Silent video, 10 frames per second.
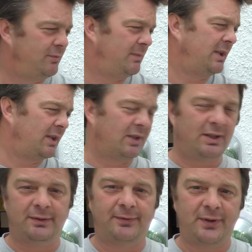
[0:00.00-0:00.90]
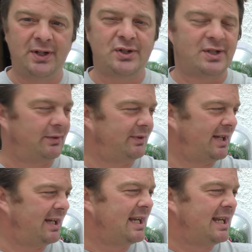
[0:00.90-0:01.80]
my, I got a little fridge down
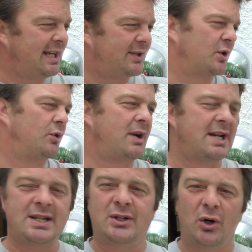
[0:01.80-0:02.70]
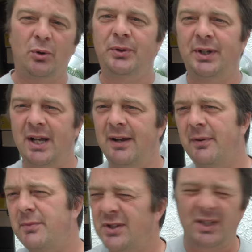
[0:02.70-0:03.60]
there. It's already cold enough.
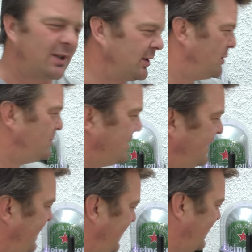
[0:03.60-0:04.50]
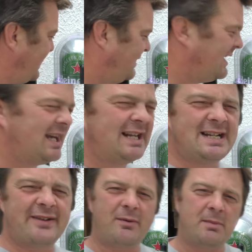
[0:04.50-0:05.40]
I'm just going to load it in and
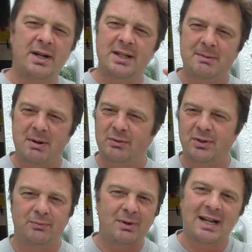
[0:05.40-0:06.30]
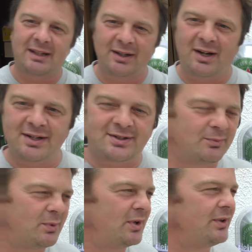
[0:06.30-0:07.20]
never mind about the red light
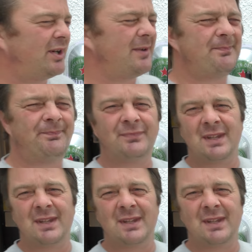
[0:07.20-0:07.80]
and whatnot.